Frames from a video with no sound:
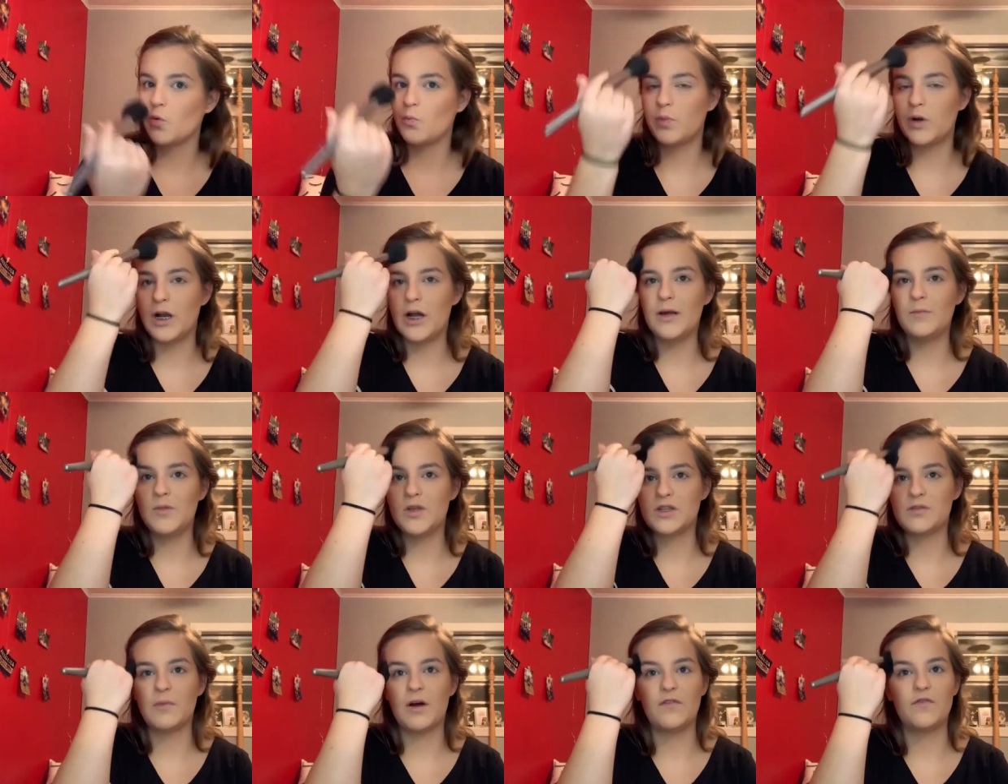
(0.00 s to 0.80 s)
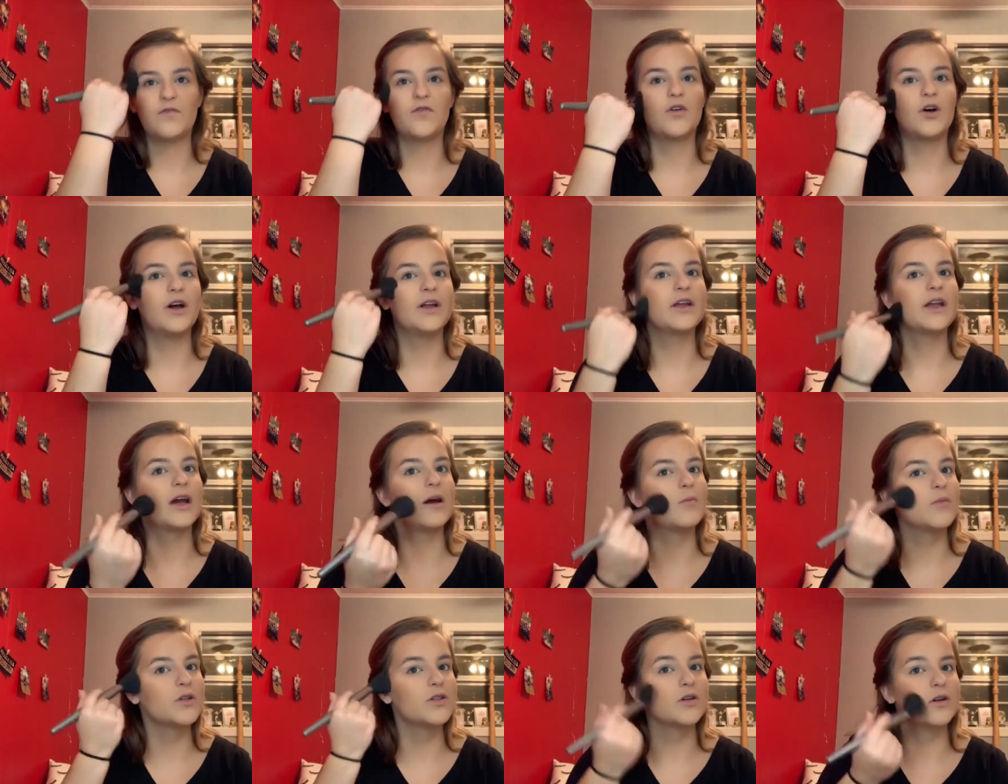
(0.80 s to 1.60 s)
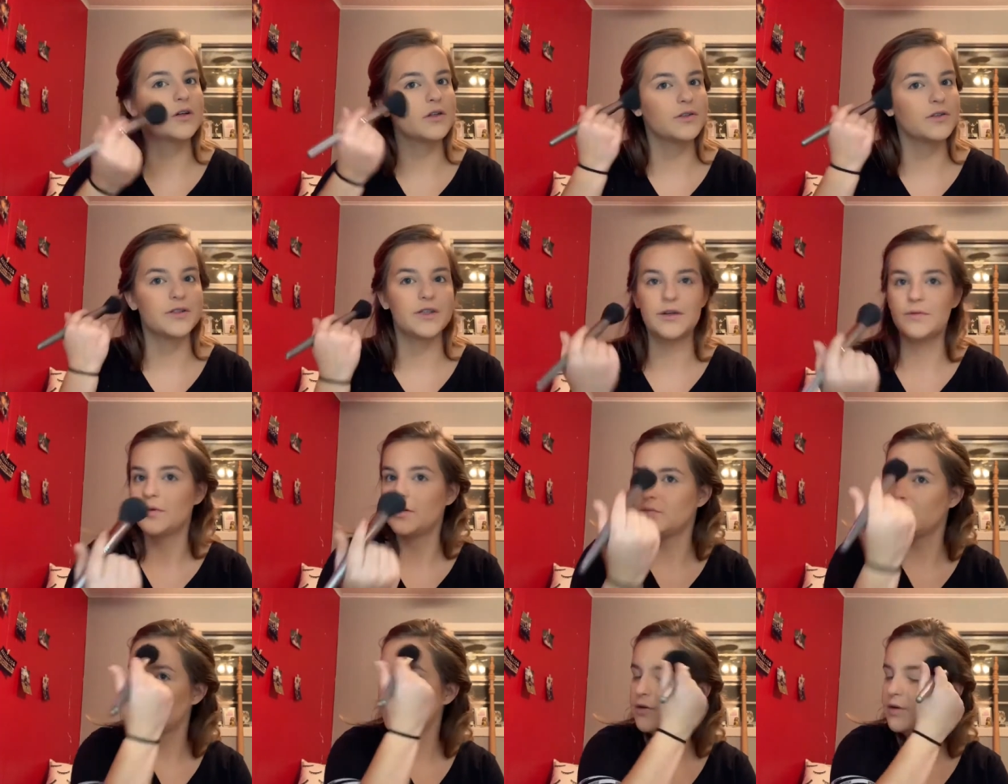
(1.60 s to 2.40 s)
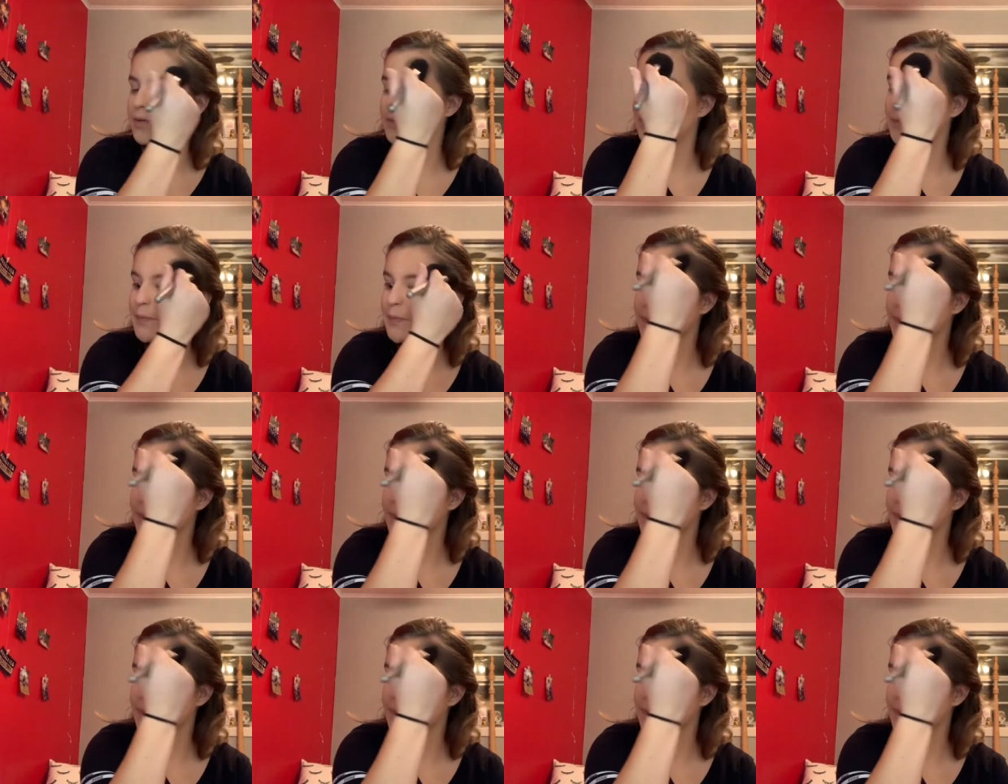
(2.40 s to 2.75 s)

But I am using my front camera so I can see what I'm doing.